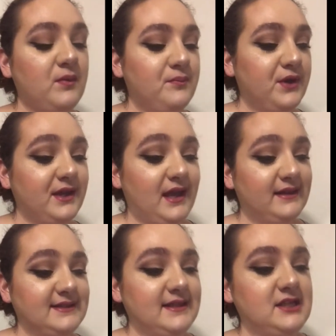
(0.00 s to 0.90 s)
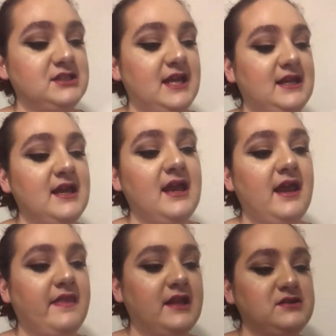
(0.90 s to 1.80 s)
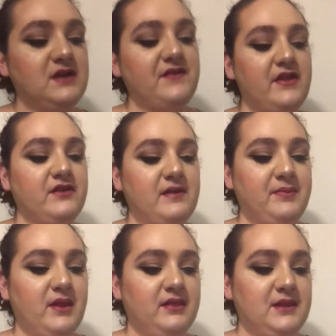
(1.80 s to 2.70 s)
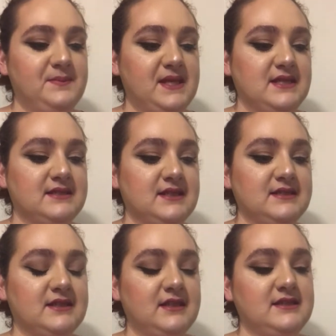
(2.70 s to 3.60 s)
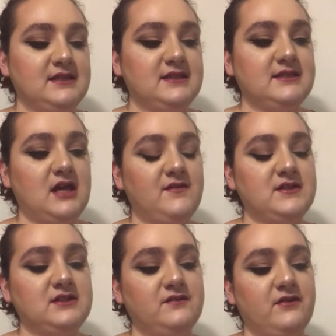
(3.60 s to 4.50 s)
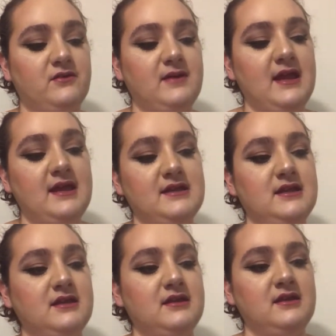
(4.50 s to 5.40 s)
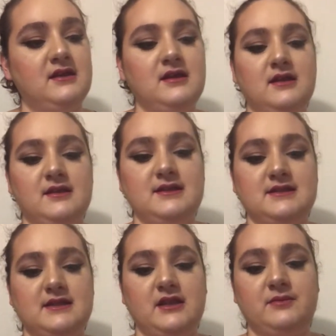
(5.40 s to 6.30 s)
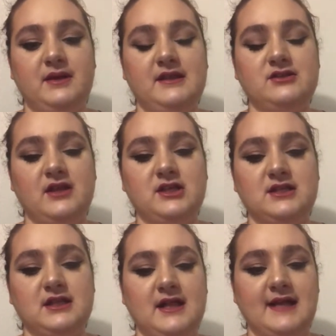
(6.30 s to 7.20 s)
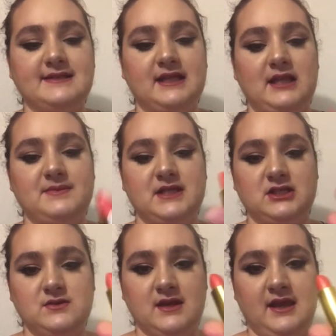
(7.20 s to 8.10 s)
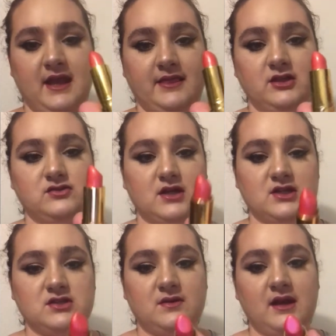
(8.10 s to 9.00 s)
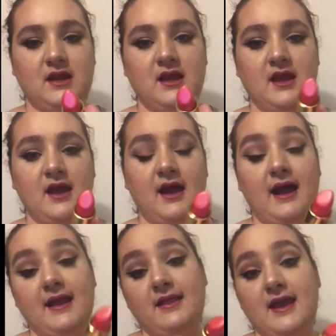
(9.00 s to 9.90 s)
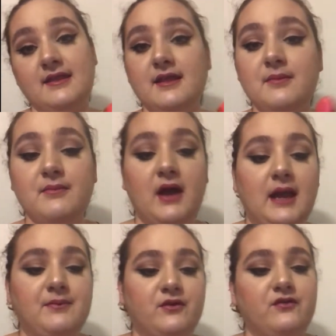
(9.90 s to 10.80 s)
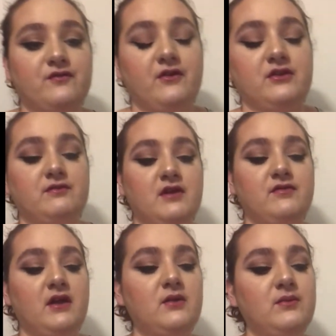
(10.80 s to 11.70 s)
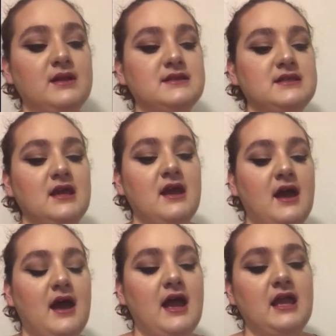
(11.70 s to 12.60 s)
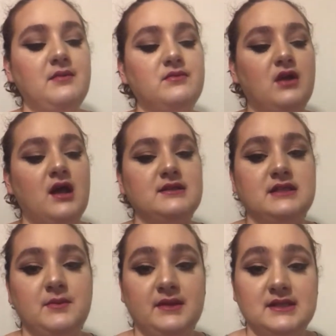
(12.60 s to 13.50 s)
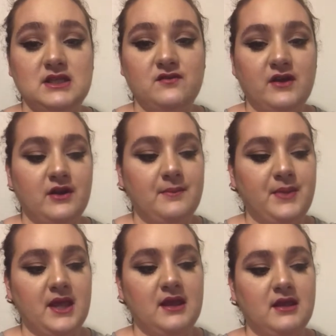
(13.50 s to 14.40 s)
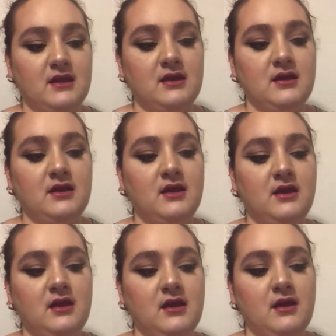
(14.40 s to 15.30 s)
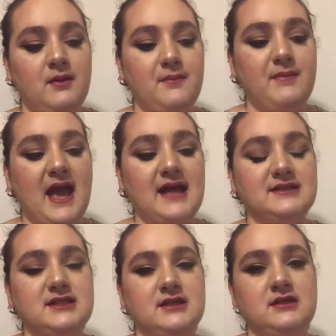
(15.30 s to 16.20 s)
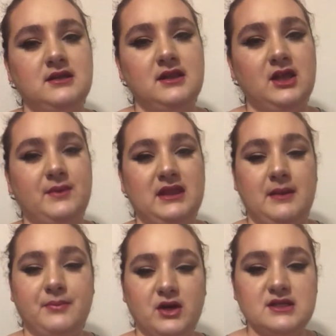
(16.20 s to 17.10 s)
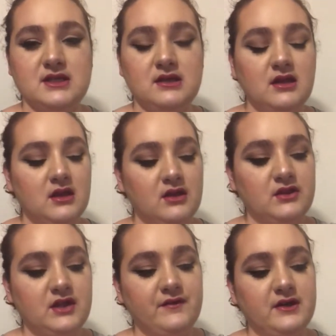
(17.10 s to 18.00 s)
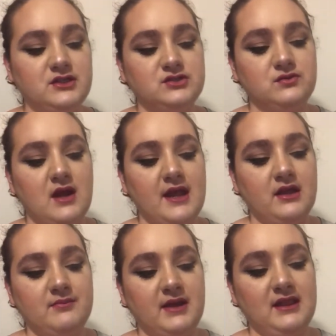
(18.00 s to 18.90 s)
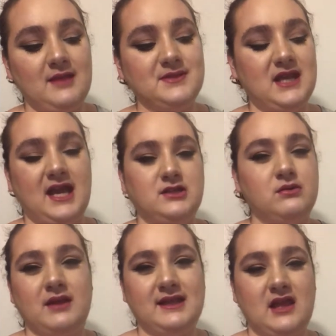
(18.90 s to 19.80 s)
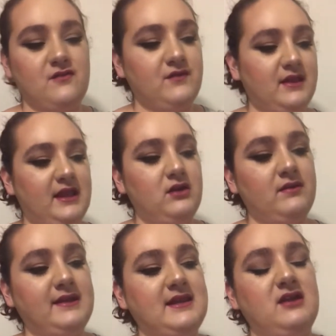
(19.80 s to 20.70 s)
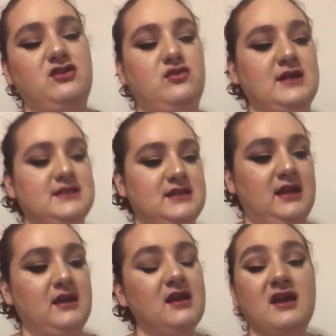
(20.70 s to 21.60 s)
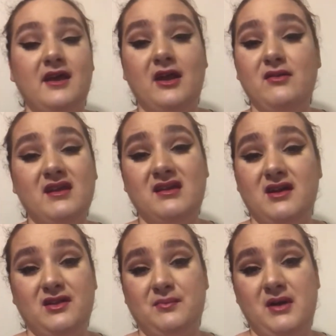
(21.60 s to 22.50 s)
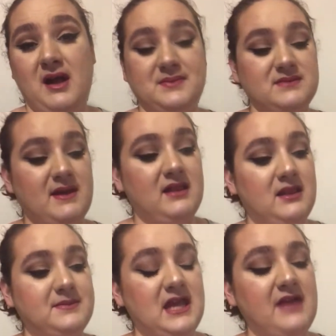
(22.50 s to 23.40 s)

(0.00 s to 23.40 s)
But yeah, that's in that shade. And then I do have other Revlon lippies. This is Soft Silver Red. This is another pretty. These are like just classic lipsticks you can get at the drugstore. I like them. I prefer the Revlon ones. I am not someone that's a very big matte liquid lip person. They're very drying on my lips, and I don't like that feeling. I don't like that crusting. I don't like ColourPop's matte lips.